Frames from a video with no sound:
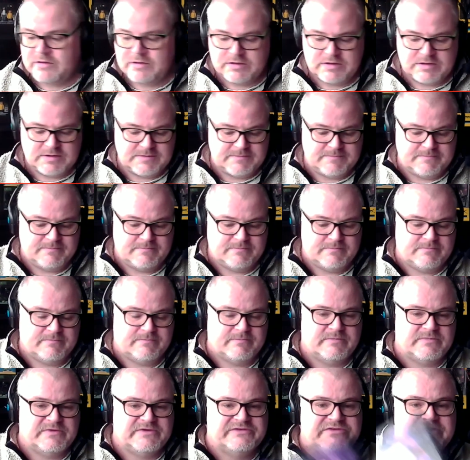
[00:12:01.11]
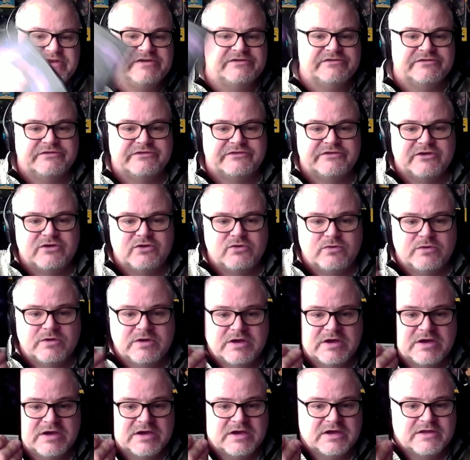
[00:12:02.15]
Um, season 2,
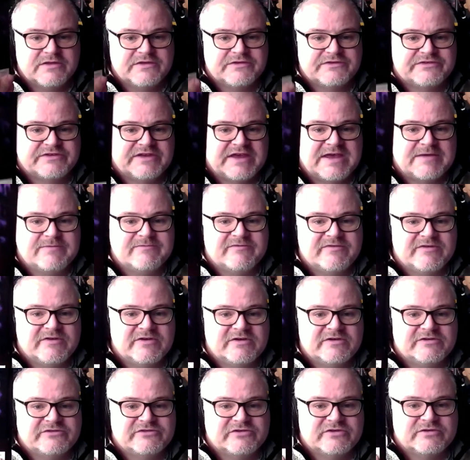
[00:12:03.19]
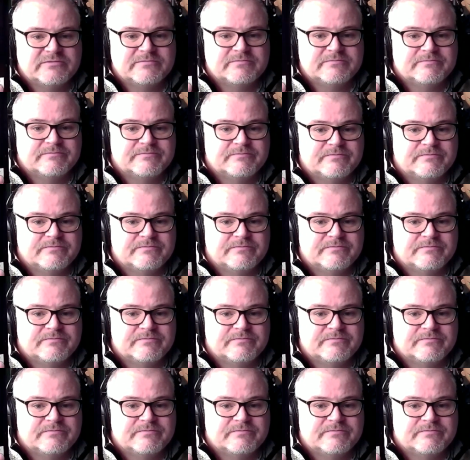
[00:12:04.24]
the same version